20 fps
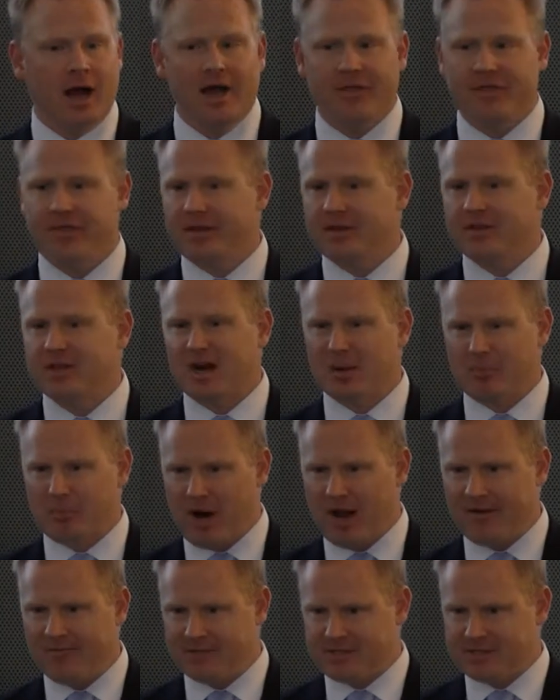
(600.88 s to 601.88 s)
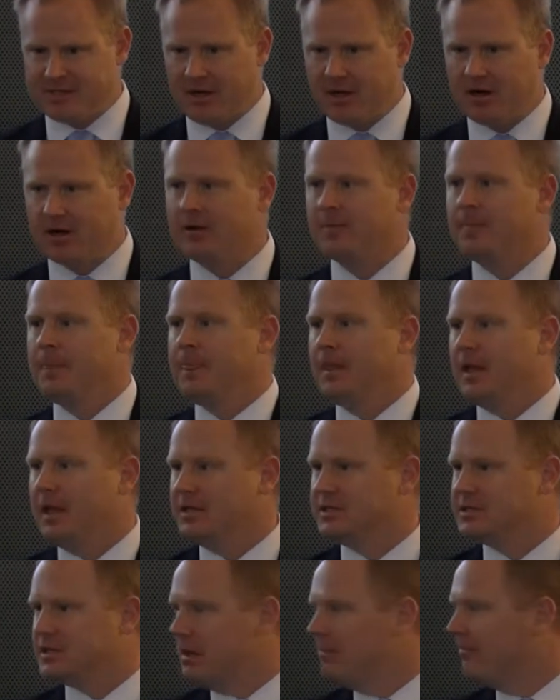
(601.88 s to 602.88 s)
I think, than a profit center.
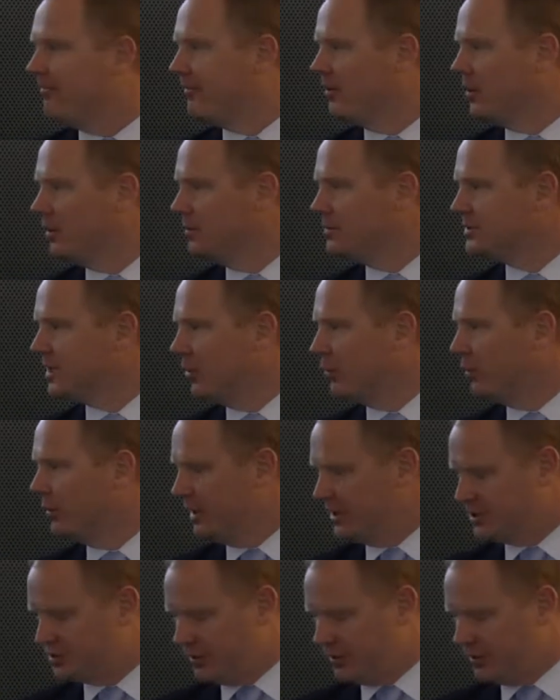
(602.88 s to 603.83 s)
And some firms are really